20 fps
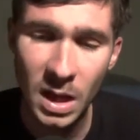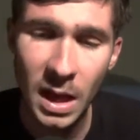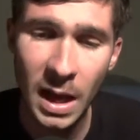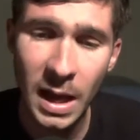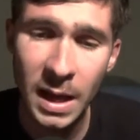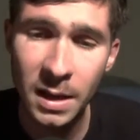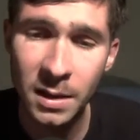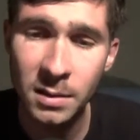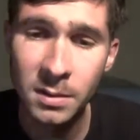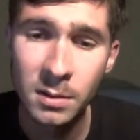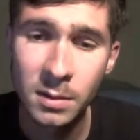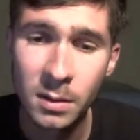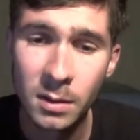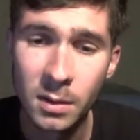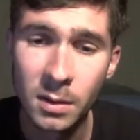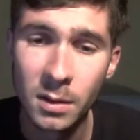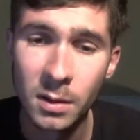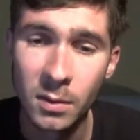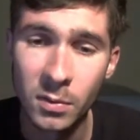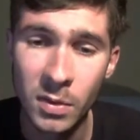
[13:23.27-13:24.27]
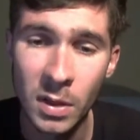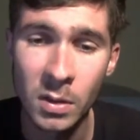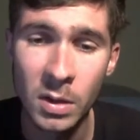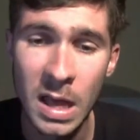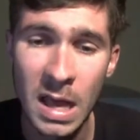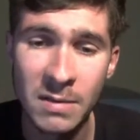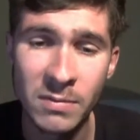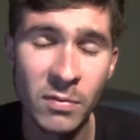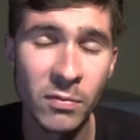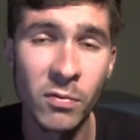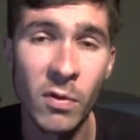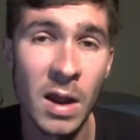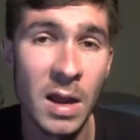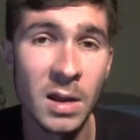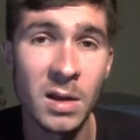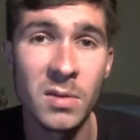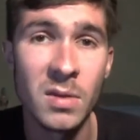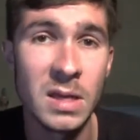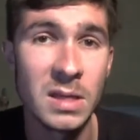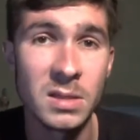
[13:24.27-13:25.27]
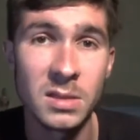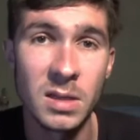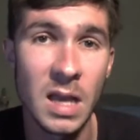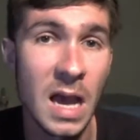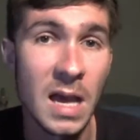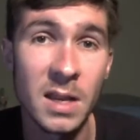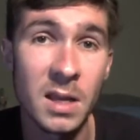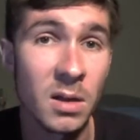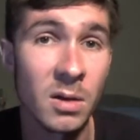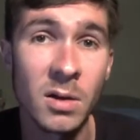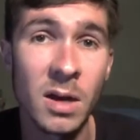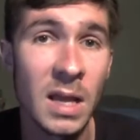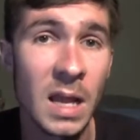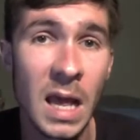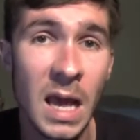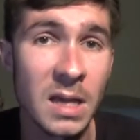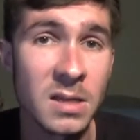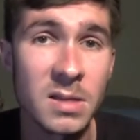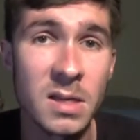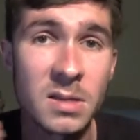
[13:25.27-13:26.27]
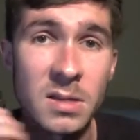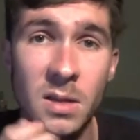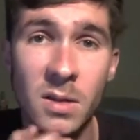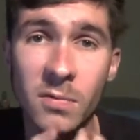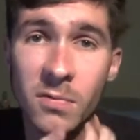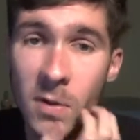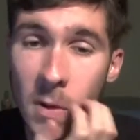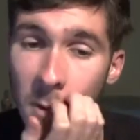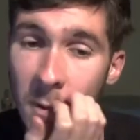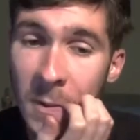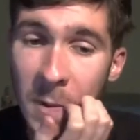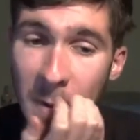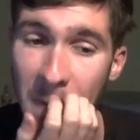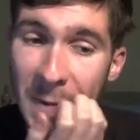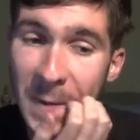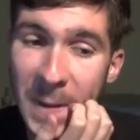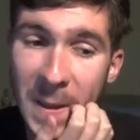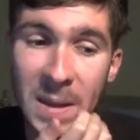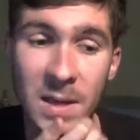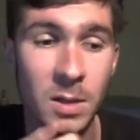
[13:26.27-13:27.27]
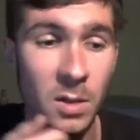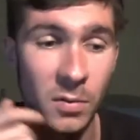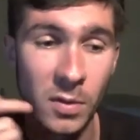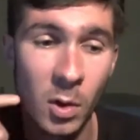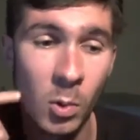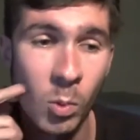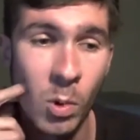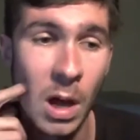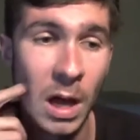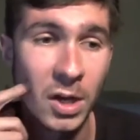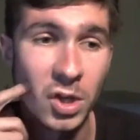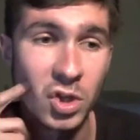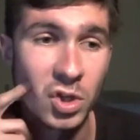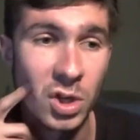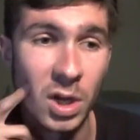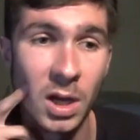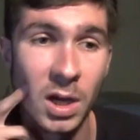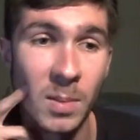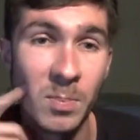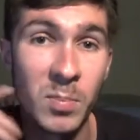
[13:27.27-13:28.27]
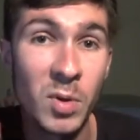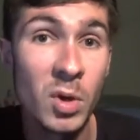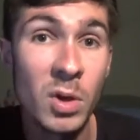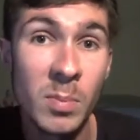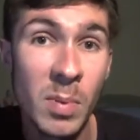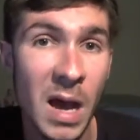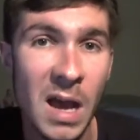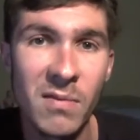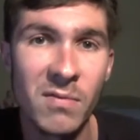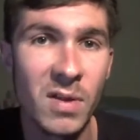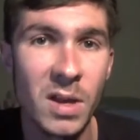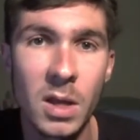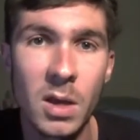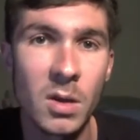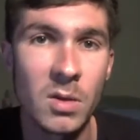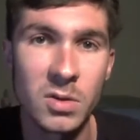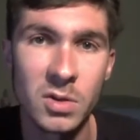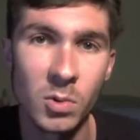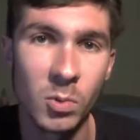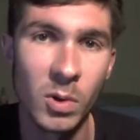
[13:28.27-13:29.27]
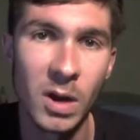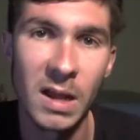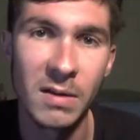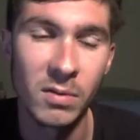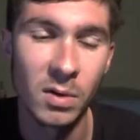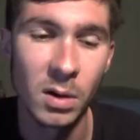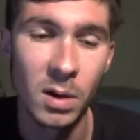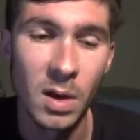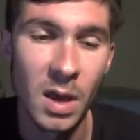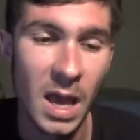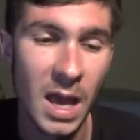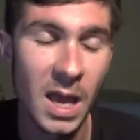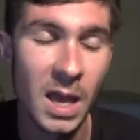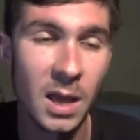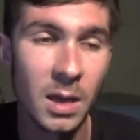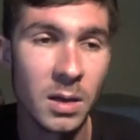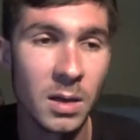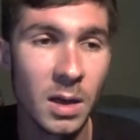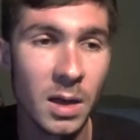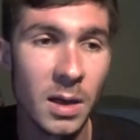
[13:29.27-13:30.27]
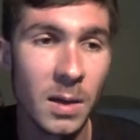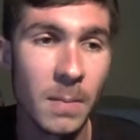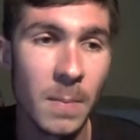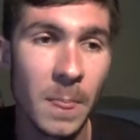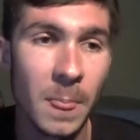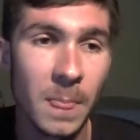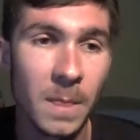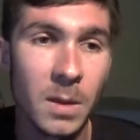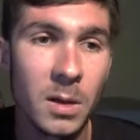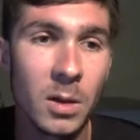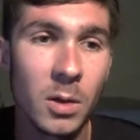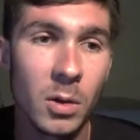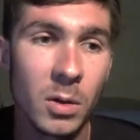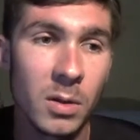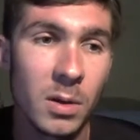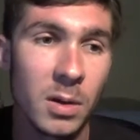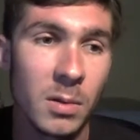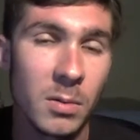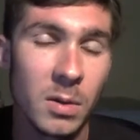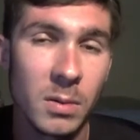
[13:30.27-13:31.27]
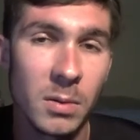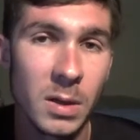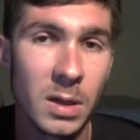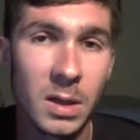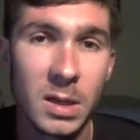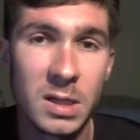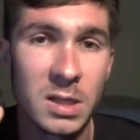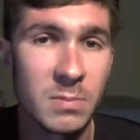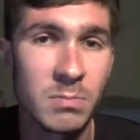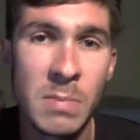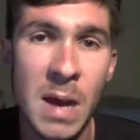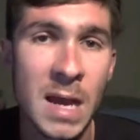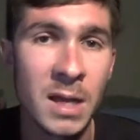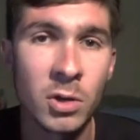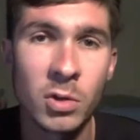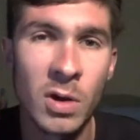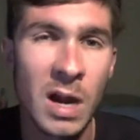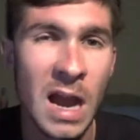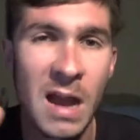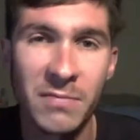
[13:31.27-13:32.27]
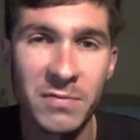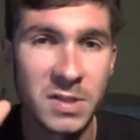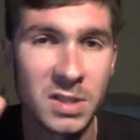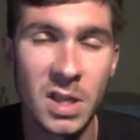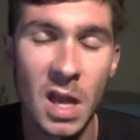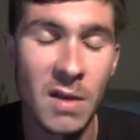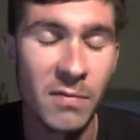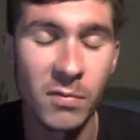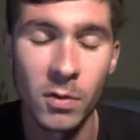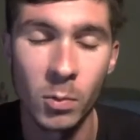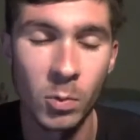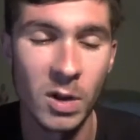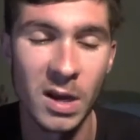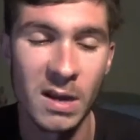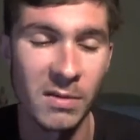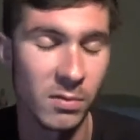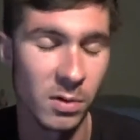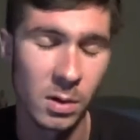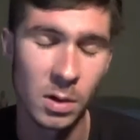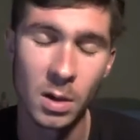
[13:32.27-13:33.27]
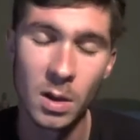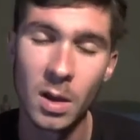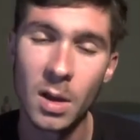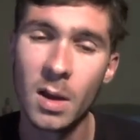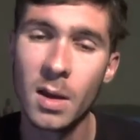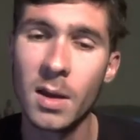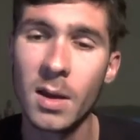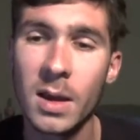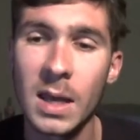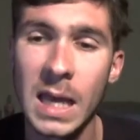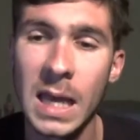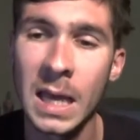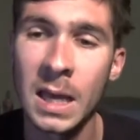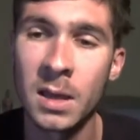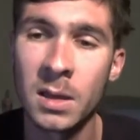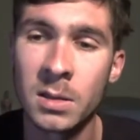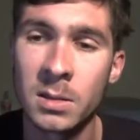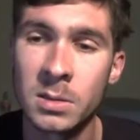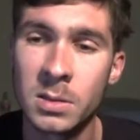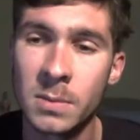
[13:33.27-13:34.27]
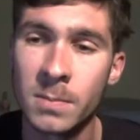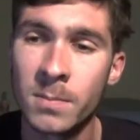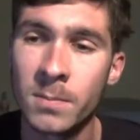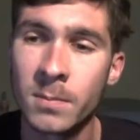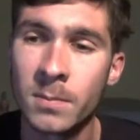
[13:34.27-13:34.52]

and they'll have a friend that's got internet access on their phone, and you know, they'll watch uh, PewDiePie videos or whatever, and um, you know, the, his Minecraft stuff or whatever, and